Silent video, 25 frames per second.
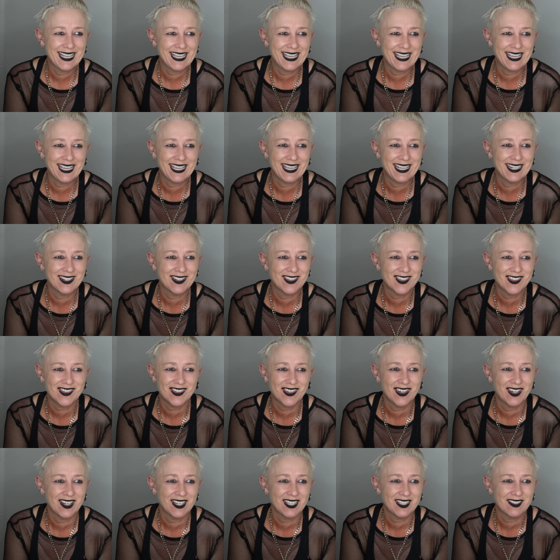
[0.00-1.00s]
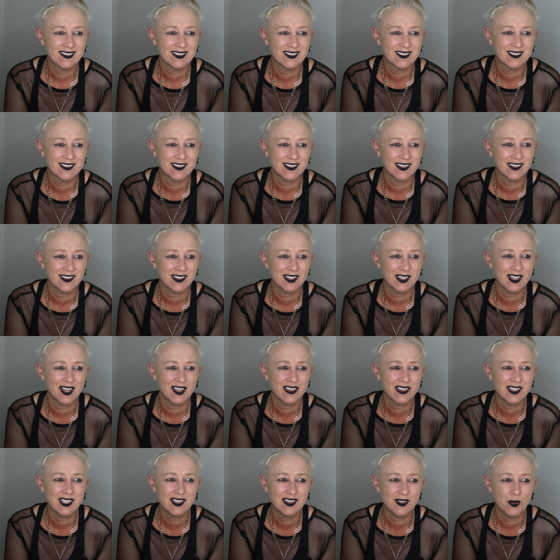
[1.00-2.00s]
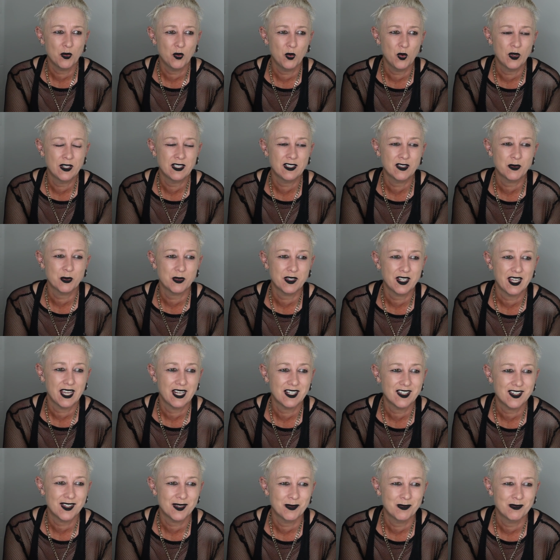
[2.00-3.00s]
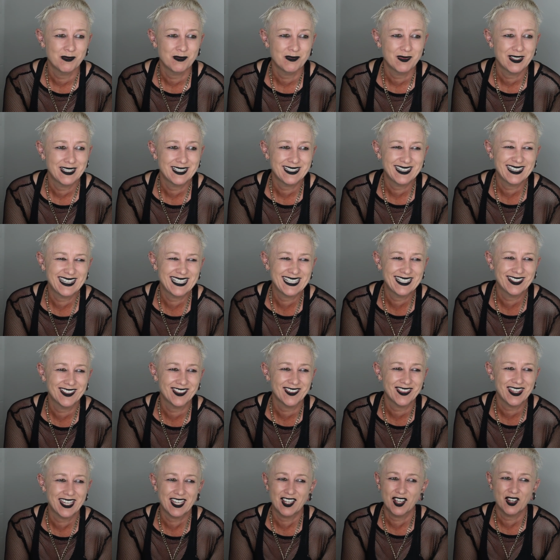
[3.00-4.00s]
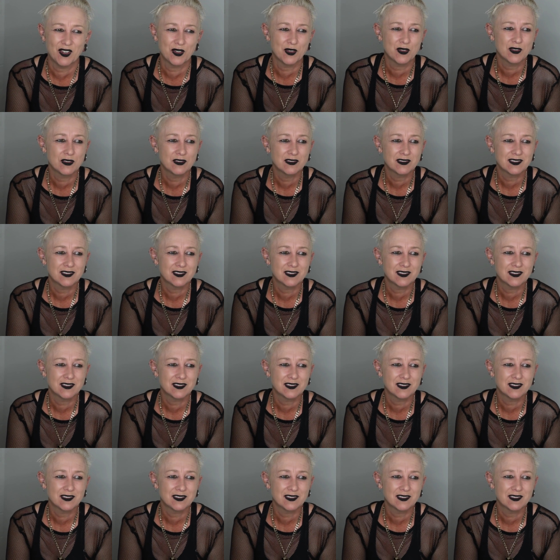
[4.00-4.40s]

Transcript: yeah. And I don't think, I think the wind would catch them. They're it would, eh?